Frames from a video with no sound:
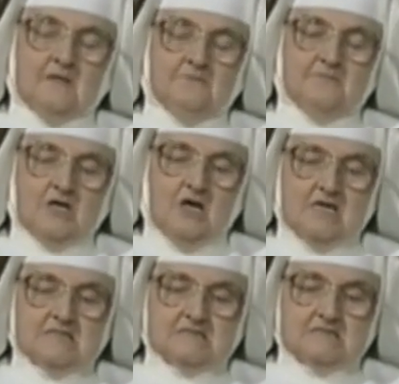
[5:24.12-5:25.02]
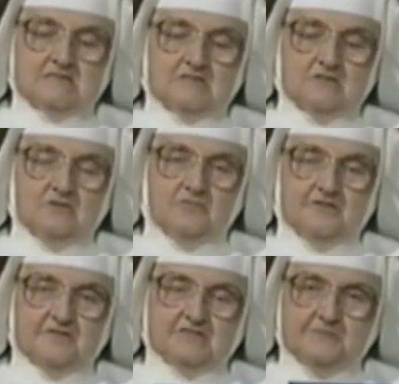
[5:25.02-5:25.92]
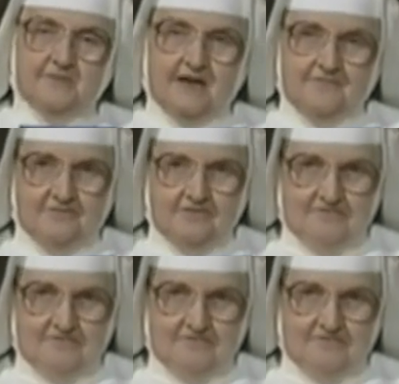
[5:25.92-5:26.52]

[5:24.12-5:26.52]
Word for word: because with this Bible,